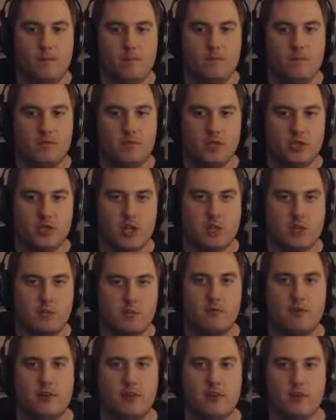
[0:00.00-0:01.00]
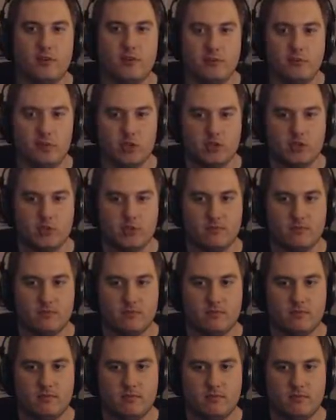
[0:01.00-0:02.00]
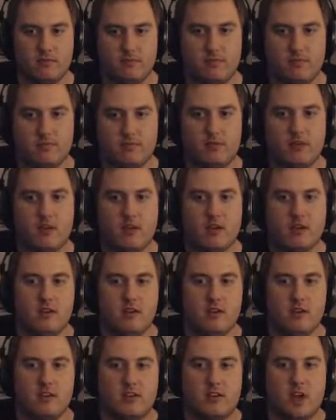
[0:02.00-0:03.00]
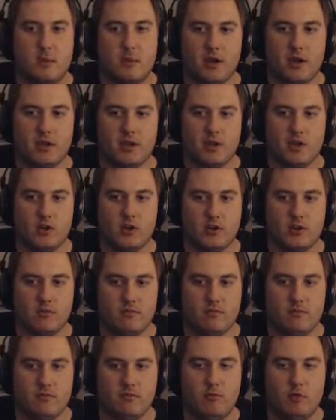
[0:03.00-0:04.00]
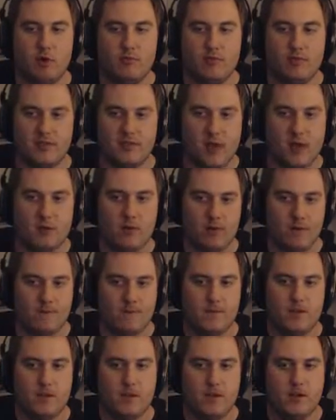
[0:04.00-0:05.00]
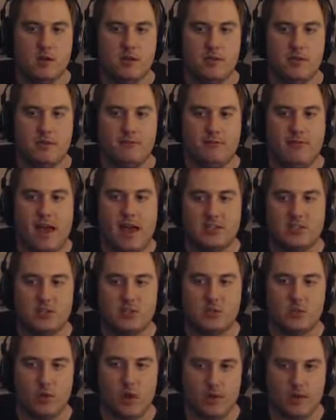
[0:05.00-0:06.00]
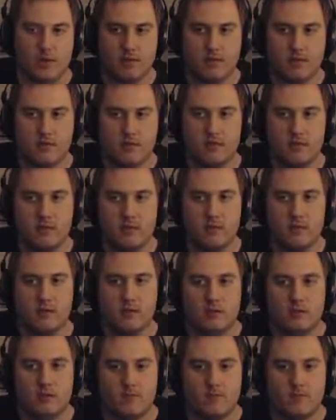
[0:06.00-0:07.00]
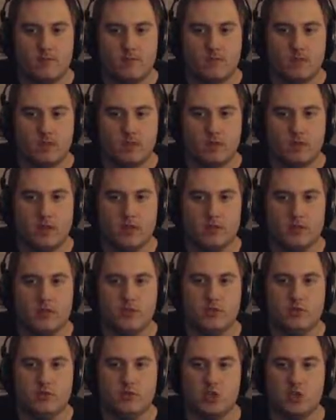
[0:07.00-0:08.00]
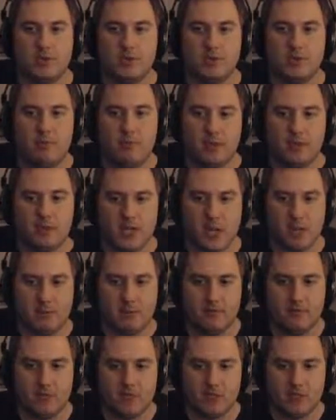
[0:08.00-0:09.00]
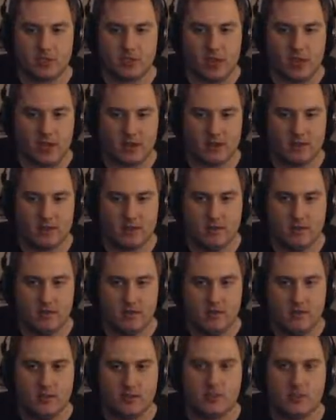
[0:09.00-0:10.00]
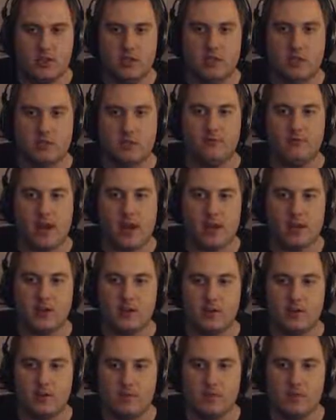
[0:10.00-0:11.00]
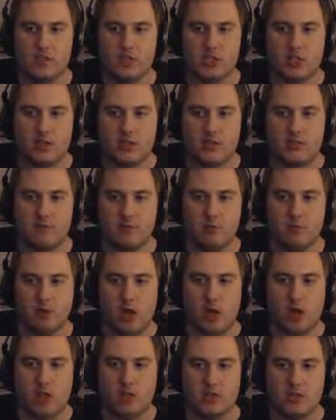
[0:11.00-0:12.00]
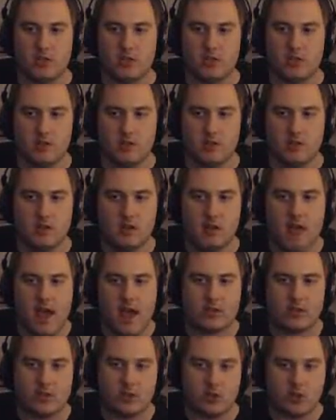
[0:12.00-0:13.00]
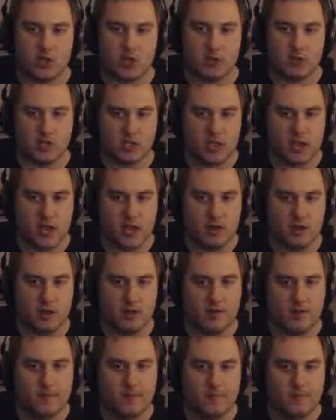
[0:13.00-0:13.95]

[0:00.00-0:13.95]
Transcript: There's nothing preventing you from just coming into here and morphing that way. But the fastest way is you jump up on top of this, like, so see this vine here? There's these like 3 blocks that you can actually jump and stand on.